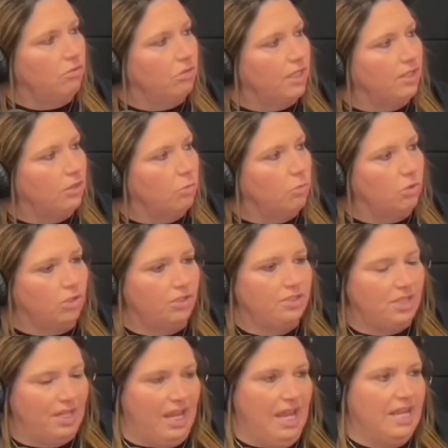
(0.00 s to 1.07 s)
the world
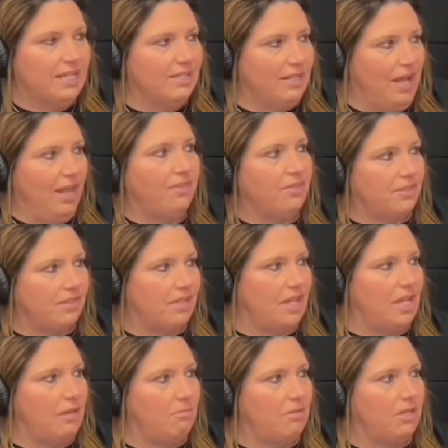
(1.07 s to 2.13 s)
today is not the
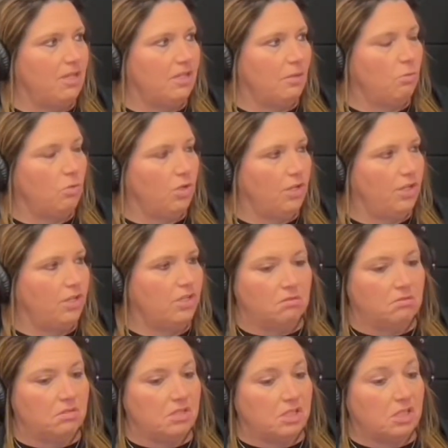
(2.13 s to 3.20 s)
same as it was
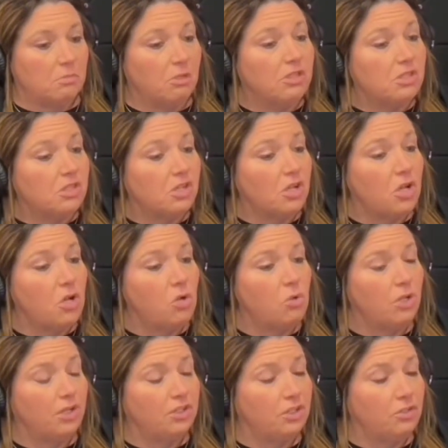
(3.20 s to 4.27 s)
6 months ago,
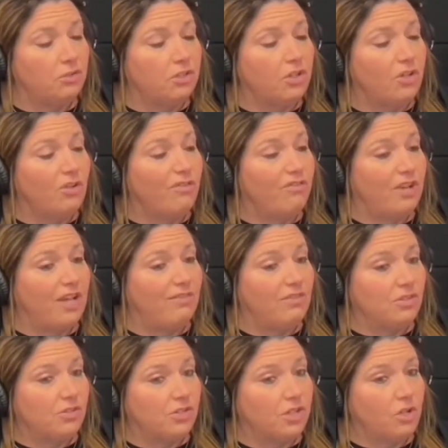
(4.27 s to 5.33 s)
a year ago, 5
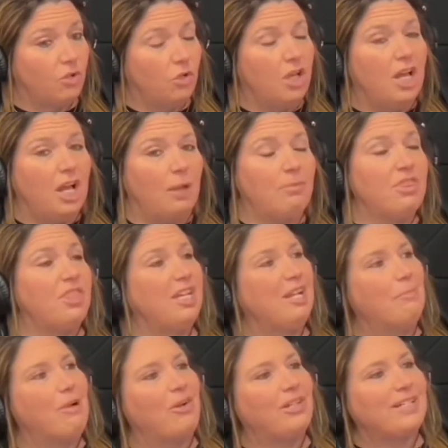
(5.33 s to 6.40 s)
years ago. I mean, think
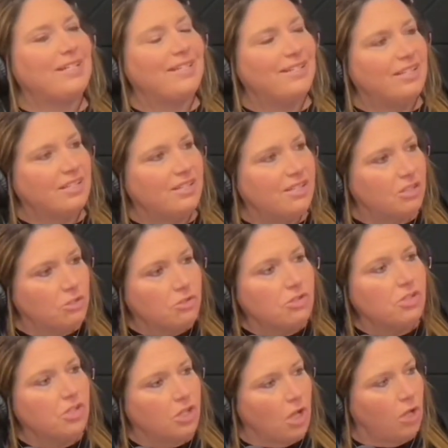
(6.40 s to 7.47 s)
about it. 6 years
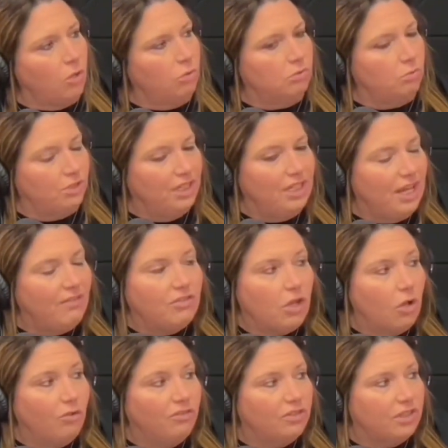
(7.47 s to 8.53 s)
ago, we didn't have
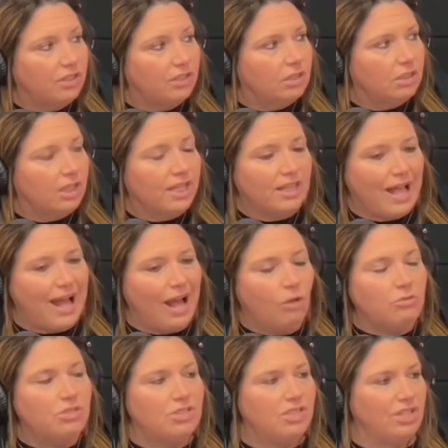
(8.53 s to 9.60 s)
COVID. Like how
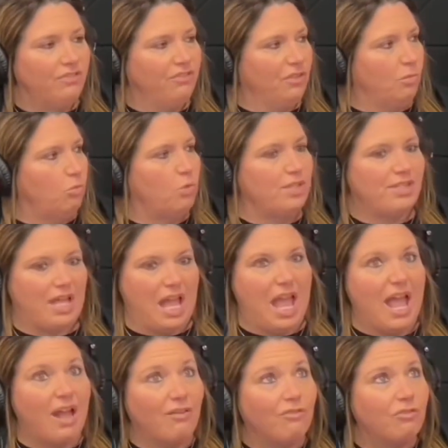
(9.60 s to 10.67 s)
different was
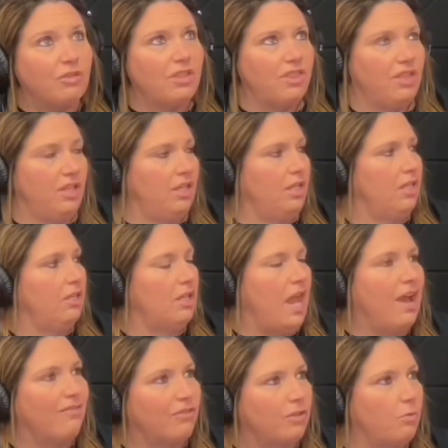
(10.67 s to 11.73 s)
everything in
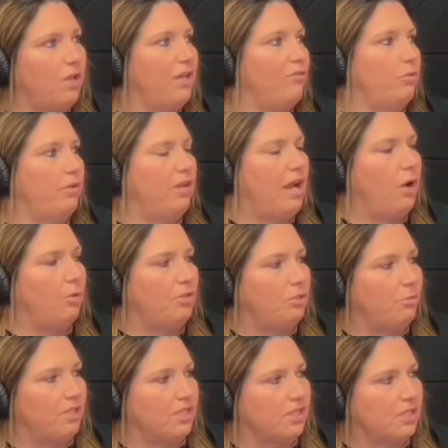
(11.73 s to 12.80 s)
every way of how we do
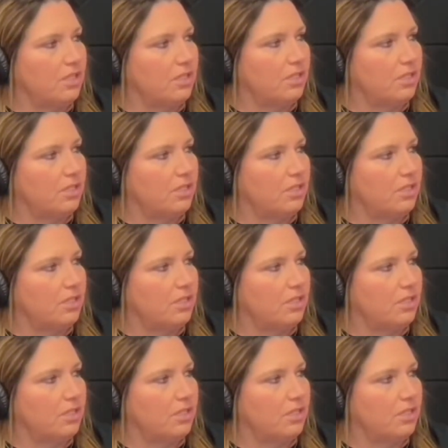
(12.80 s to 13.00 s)
business?